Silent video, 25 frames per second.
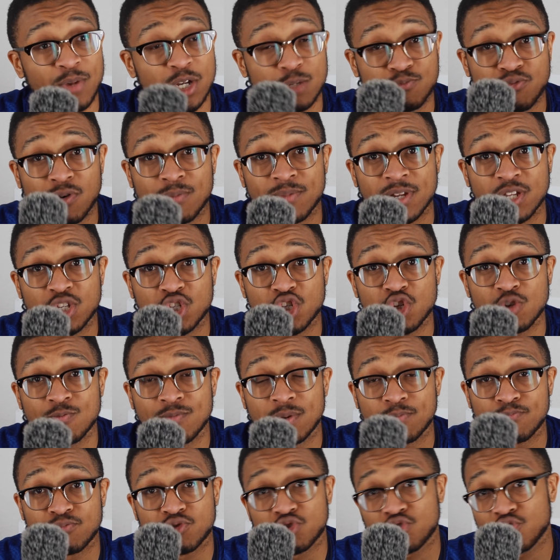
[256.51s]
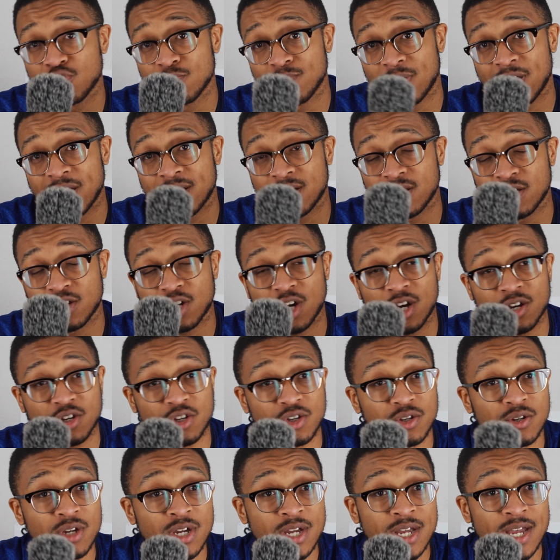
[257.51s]
but it's probably true behind
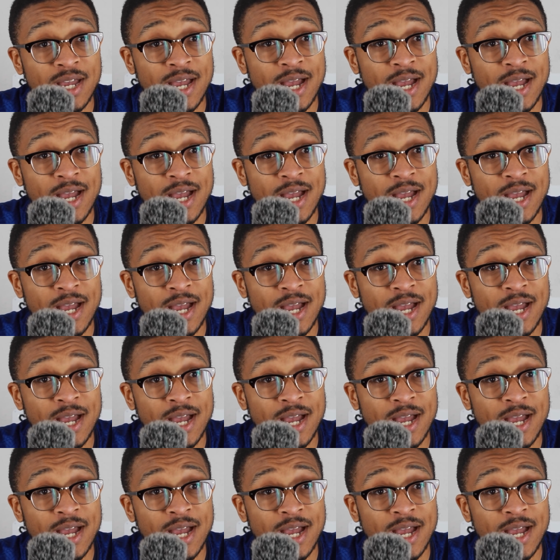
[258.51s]
Lukaku.